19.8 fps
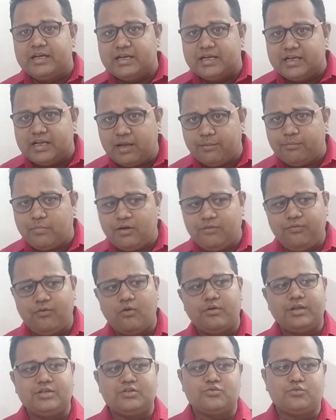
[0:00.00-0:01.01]
Number
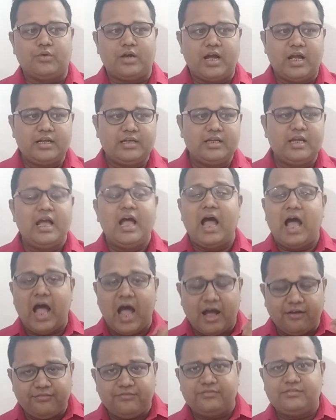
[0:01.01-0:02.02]
4 is what?
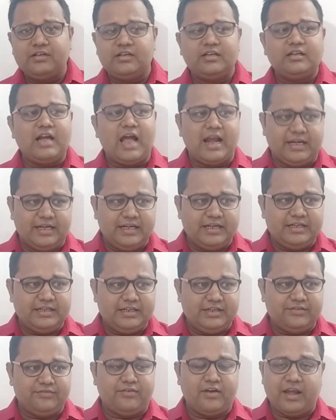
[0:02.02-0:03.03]
After
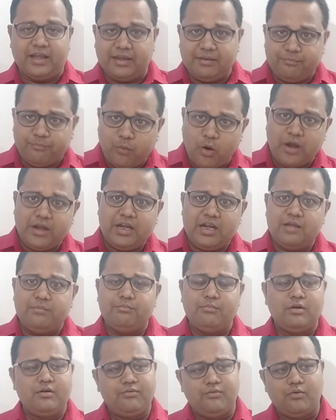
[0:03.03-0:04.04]
identifying, point
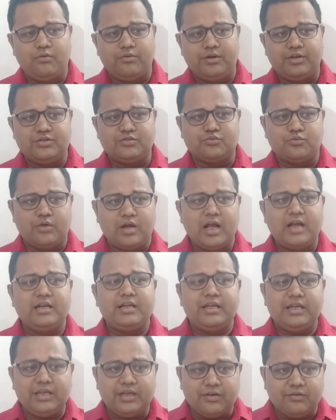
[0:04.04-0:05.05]
number 4 is
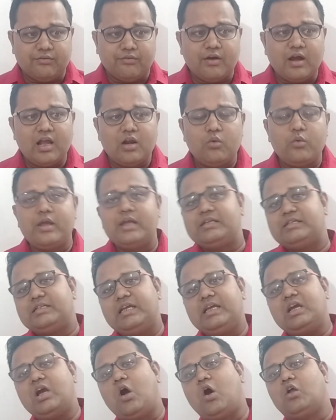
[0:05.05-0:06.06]
what?
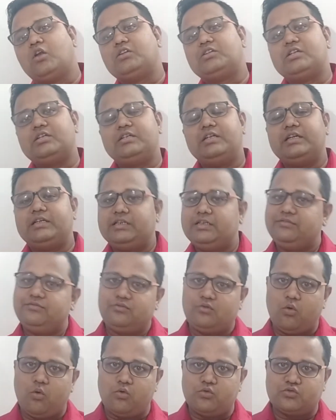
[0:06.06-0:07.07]
Evaluating
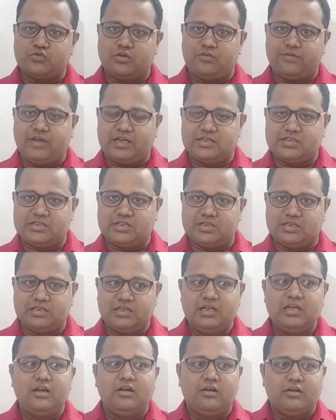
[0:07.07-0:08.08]
alternative course of action.
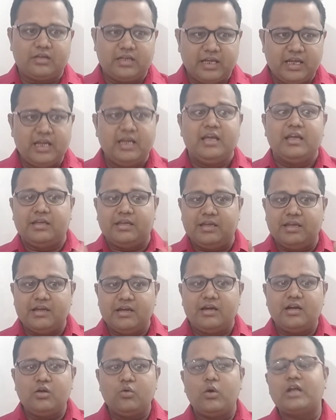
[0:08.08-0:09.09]
Okay,
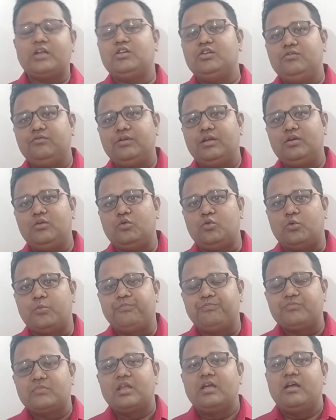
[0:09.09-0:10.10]
here what you will
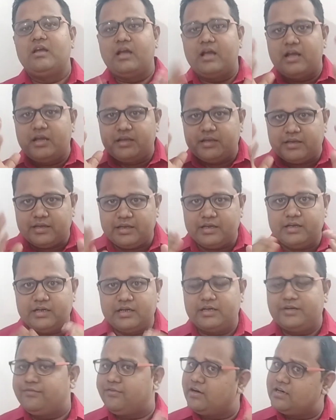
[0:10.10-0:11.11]
do?
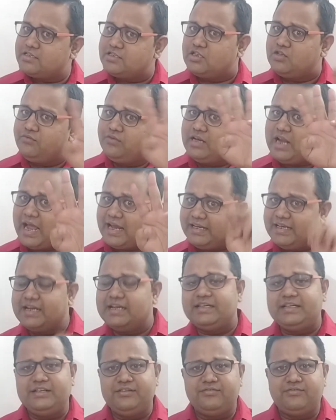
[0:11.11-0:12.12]
Here first you will
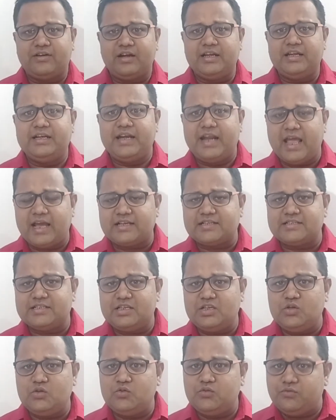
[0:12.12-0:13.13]
identify,
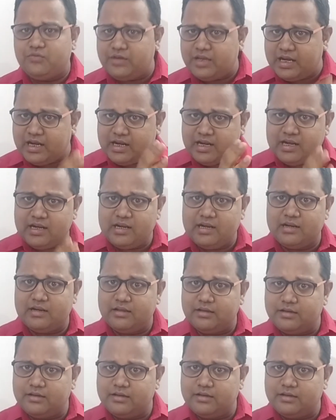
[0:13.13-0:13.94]
next you will